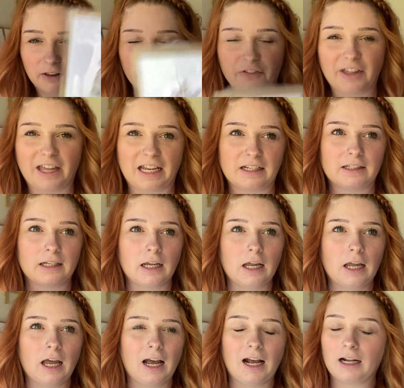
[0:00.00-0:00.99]
than this.
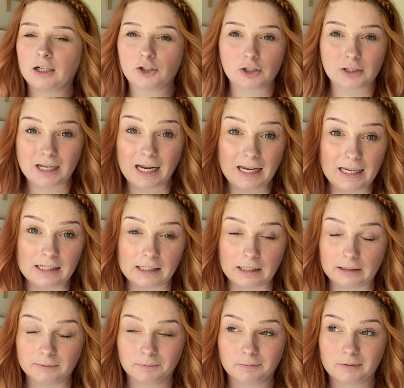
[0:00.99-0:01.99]
And I just hated
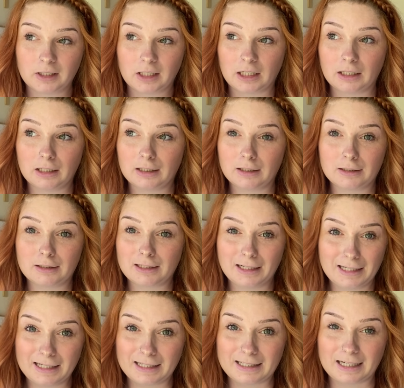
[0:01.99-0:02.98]
it. And then I
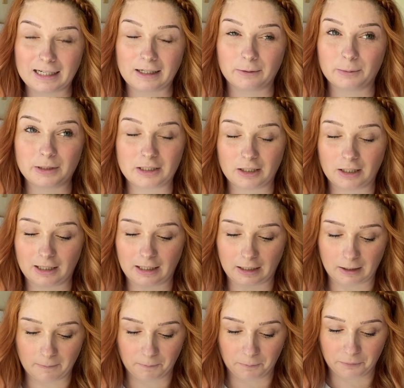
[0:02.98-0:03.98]
deleted it and was
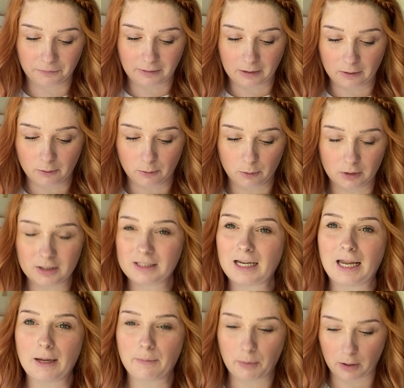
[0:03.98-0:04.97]
like, what does
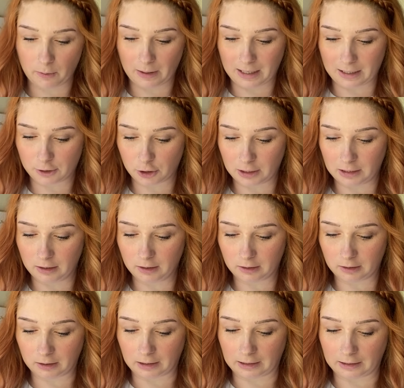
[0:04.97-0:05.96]
a hippo actually
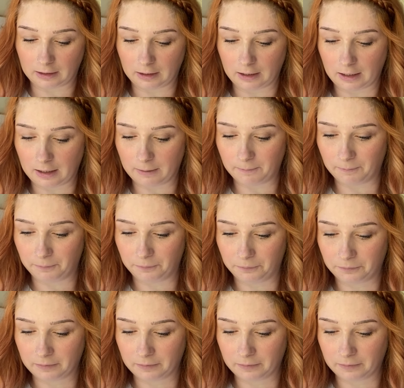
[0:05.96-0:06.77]
look like? Um,